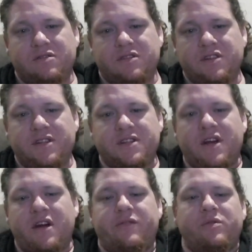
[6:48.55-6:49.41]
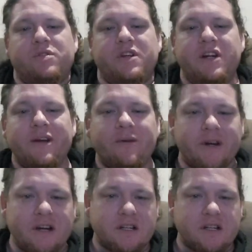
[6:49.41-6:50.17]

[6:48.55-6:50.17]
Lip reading: to yourself or to anyone